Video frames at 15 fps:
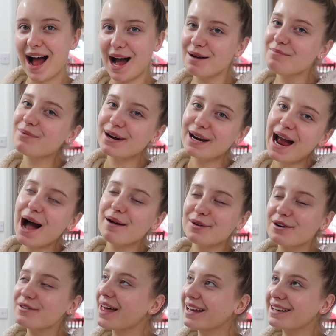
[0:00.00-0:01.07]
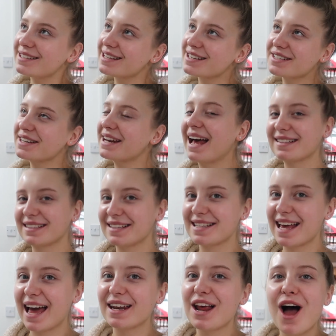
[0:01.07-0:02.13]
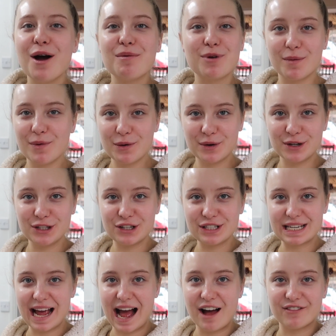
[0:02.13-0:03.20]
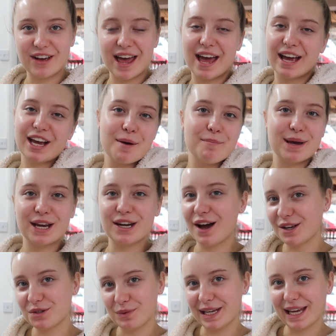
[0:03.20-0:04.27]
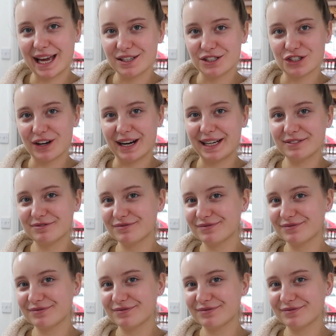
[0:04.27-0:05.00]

I'm pretty happy with that decision. As I said, probably wouldn't usually have it. Can be a nice weekend treat.